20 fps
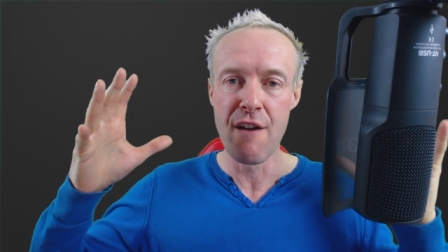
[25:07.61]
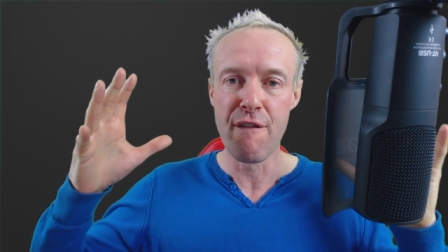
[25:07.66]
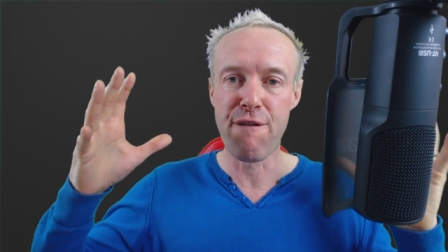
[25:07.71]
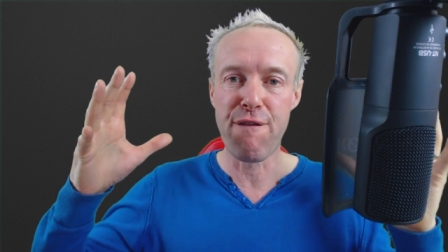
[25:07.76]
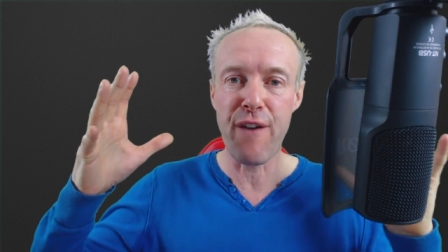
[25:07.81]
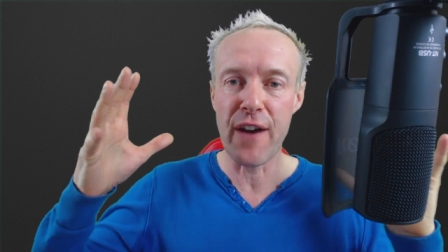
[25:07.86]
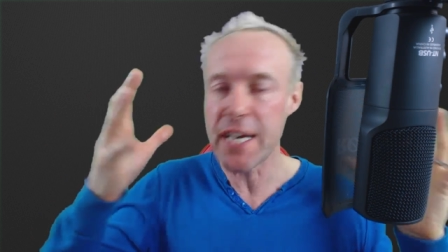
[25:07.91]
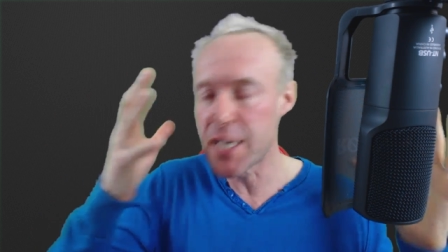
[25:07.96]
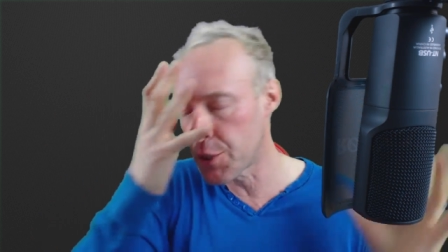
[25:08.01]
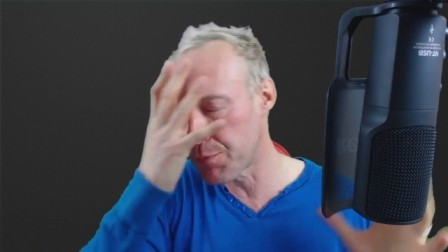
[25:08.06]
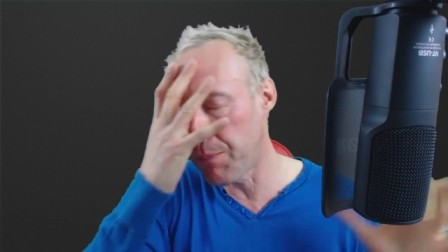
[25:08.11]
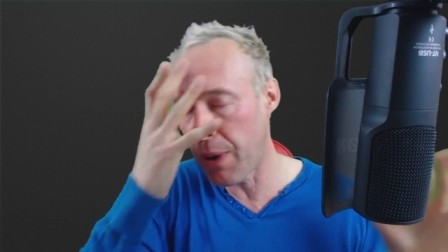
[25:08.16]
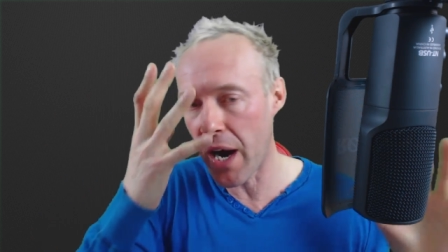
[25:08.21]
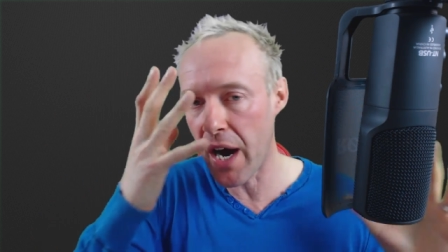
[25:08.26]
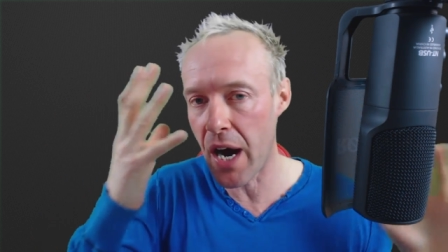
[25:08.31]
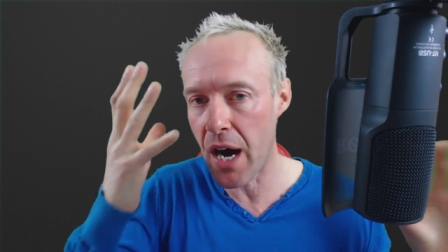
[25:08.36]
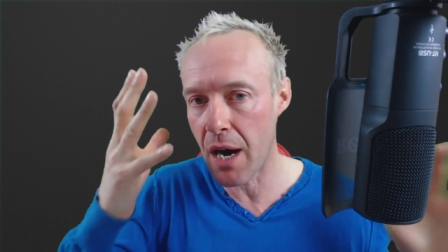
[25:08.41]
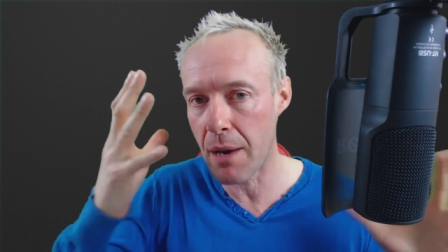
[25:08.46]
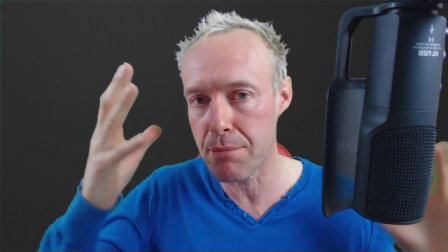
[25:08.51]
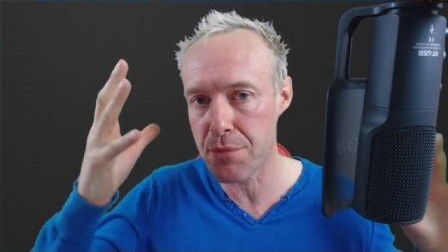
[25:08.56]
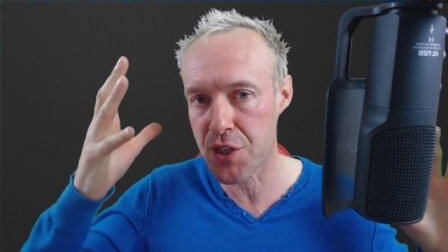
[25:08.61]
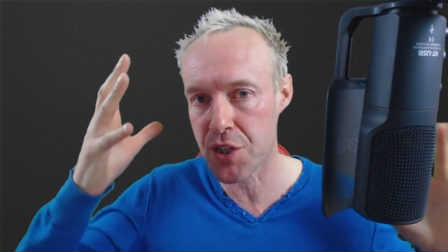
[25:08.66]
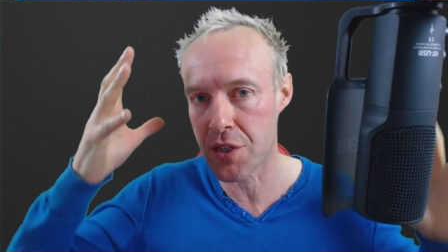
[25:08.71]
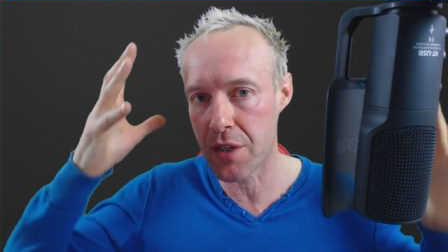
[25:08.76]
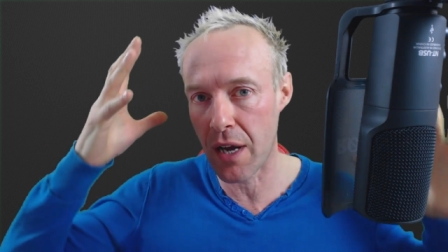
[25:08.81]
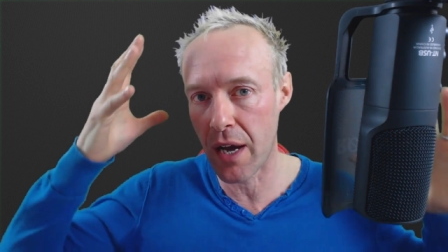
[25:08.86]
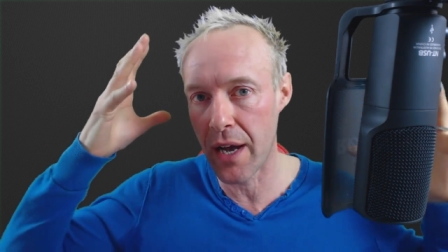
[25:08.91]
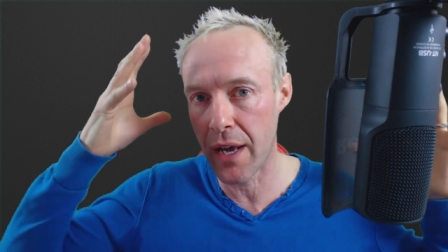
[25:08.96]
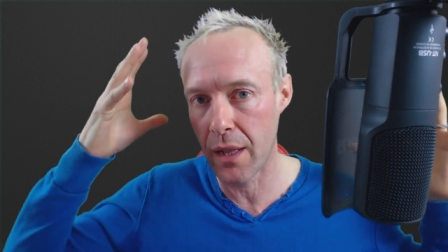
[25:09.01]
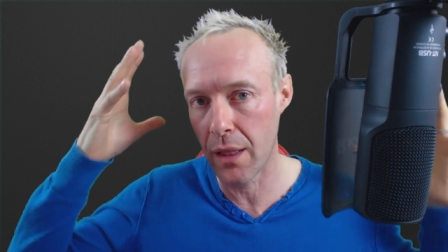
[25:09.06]
facepalm
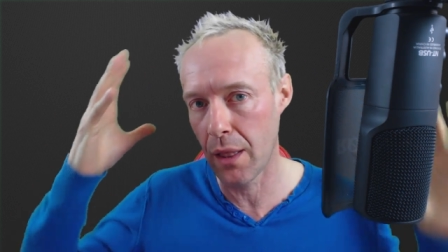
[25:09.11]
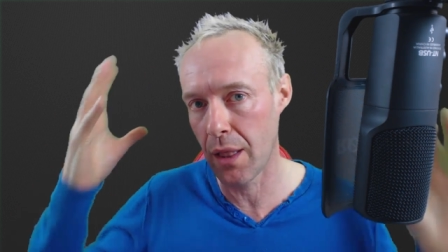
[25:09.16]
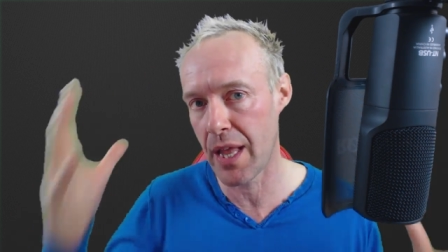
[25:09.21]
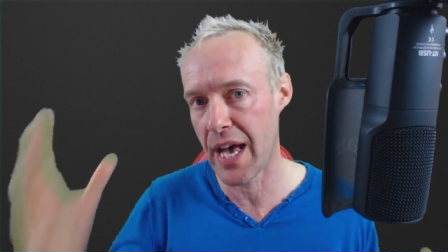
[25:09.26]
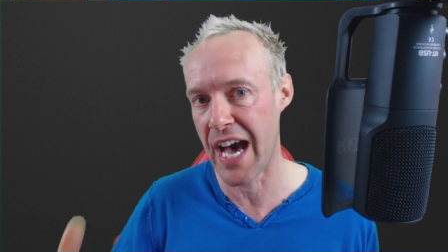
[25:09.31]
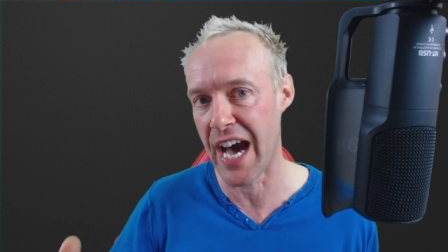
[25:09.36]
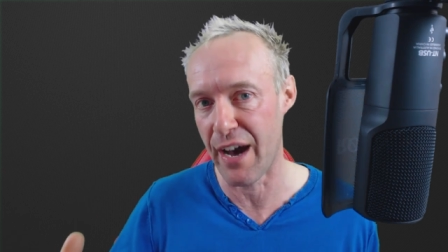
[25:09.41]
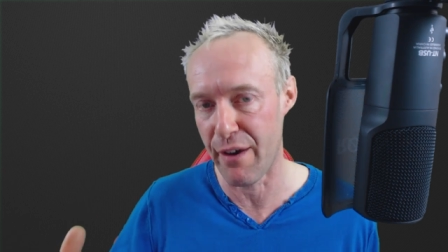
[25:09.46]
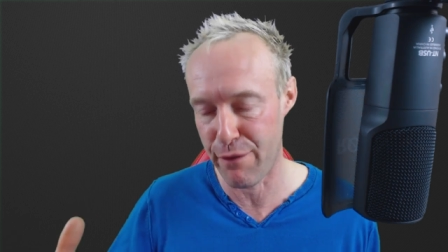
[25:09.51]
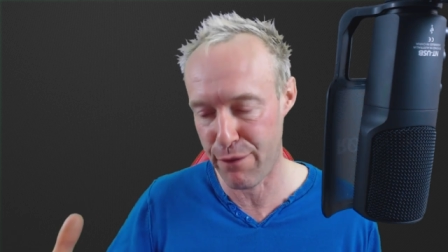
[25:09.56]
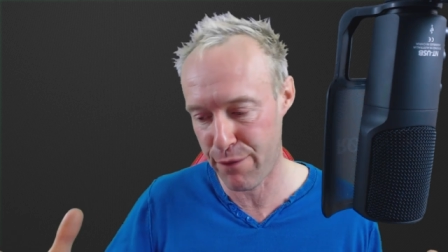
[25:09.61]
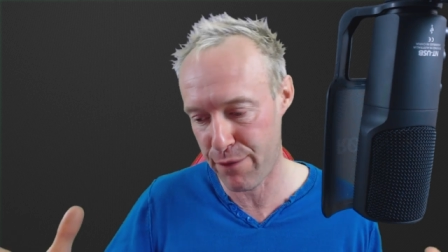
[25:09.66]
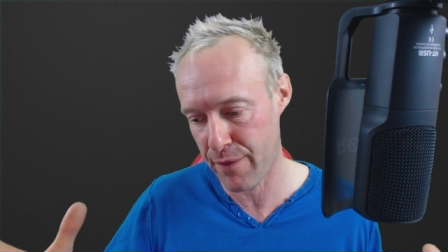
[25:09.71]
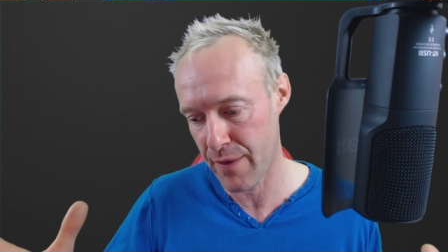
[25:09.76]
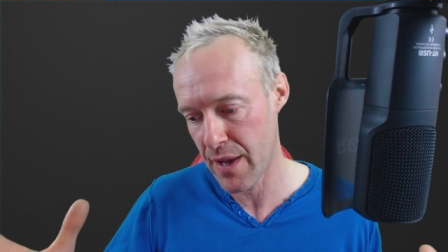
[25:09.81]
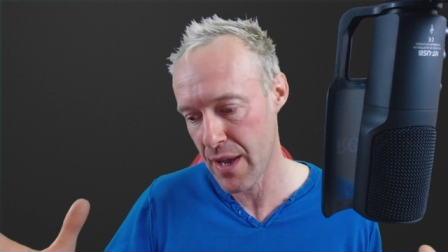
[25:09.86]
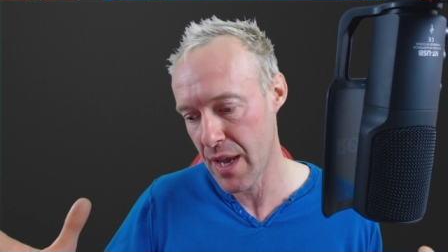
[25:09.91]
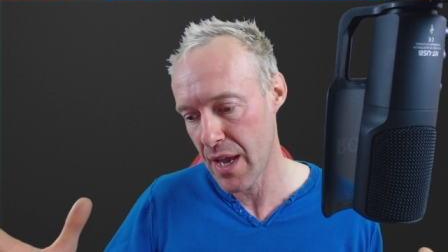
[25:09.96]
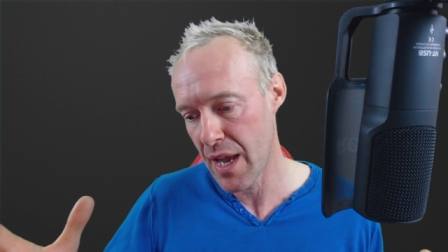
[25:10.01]
style laugh,